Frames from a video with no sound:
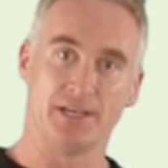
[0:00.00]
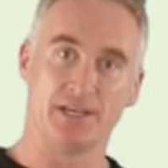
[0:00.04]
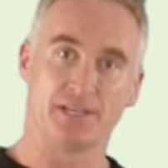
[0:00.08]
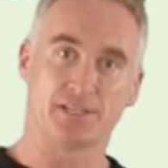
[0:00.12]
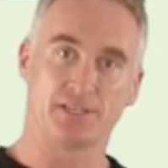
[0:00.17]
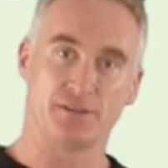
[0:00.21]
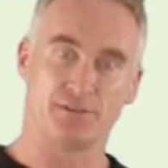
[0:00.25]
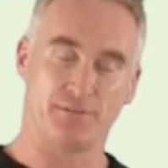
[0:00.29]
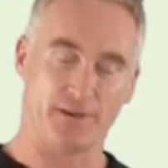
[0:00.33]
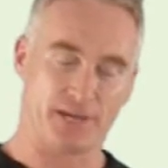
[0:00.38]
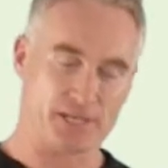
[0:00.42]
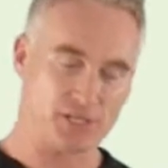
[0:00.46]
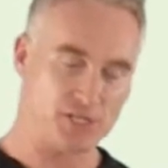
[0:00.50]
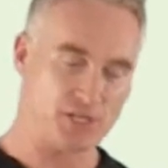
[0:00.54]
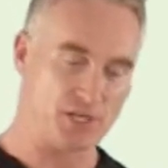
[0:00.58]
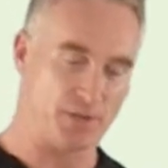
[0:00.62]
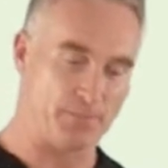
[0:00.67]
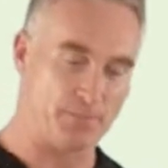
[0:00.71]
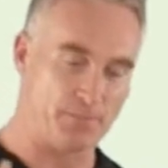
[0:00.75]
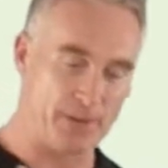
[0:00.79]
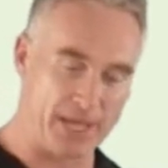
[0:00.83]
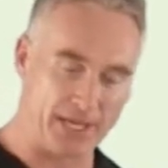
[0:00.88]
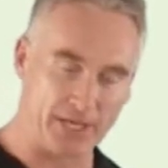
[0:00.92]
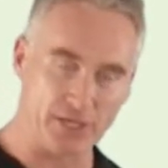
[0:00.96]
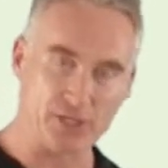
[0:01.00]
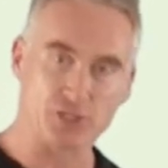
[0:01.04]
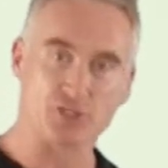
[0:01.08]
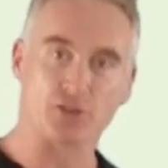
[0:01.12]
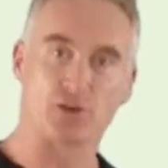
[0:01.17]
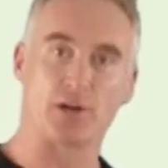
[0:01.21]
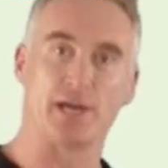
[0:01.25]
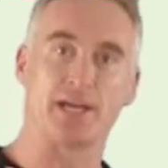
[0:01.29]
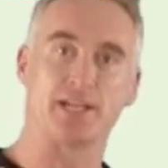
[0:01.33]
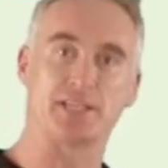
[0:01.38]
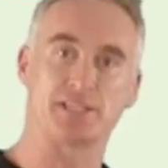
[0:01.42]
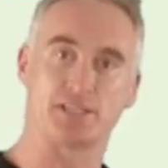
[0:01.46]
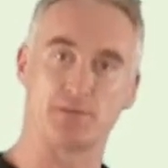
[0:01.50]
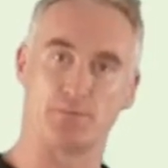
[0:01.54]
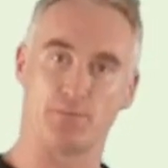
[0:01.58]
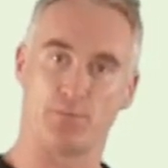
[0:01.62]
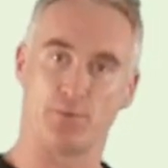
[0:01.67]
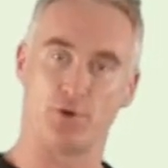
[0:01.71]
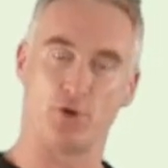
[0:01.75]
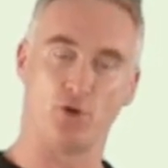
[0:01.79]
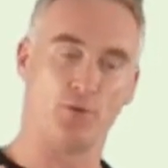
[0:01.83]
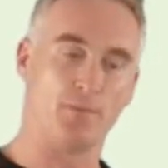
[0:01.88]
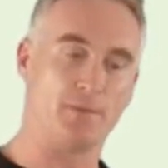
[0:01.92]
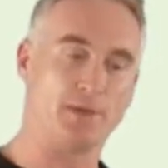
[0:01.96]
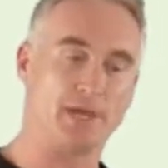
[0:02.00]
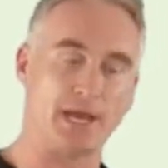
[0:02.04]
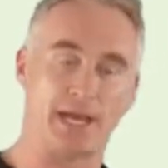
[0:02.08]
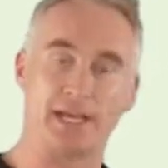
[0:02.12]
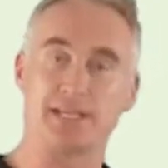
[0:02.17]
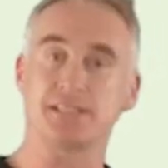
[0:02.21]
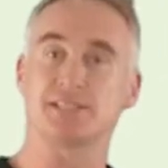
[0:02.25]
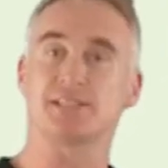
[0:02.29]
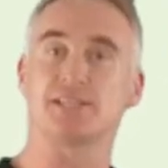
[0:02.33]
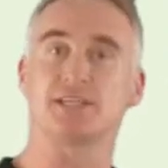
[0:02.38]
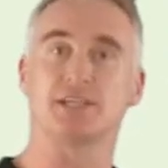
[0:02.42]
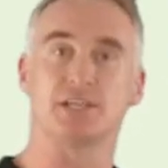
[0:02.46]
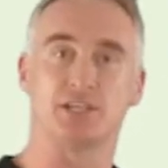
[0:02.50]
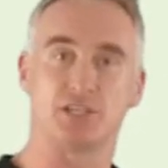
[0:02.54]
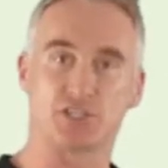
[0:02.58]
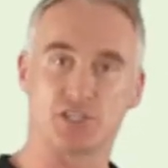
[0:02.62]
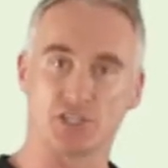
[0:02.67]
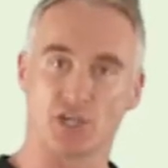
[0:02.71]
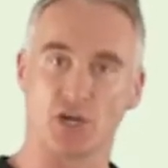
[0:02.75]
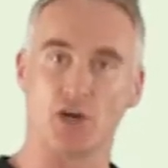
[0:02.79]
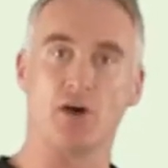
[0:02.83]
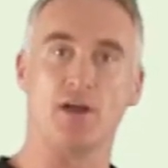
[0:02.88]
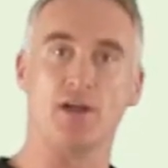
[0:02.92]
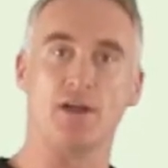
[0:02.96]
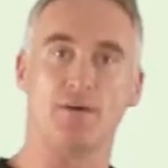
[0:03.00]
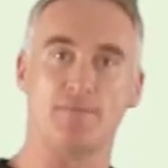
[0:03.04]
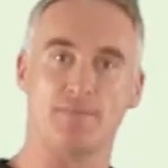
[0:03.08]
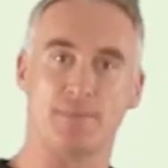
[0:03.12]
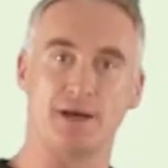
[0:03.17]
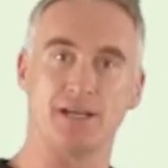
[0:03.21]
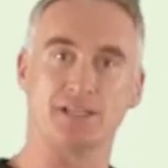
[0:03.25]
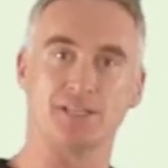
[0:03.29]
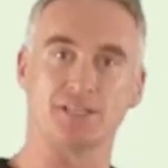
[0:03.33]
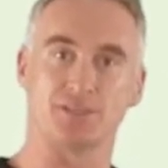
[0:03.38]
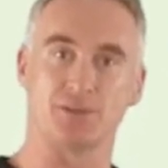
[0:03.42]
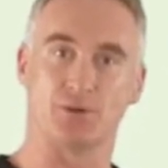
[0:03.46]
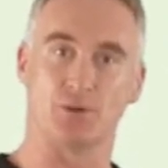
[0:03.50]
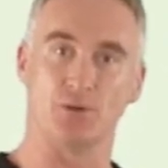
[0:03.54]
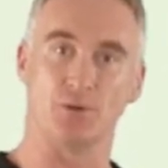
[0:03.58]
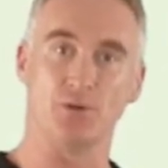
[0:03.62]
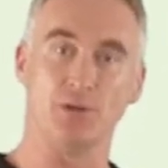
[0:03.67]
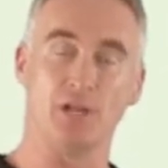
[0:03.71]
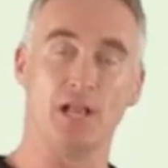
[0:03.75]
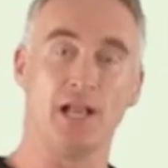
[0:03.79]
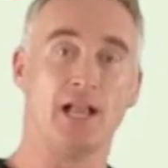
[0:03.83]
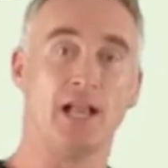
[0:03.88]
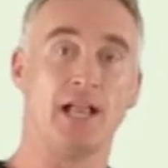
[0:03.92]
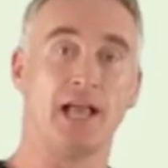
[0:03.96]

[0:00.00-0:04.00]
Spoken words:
So fascia penetrates and permeates the entire muscle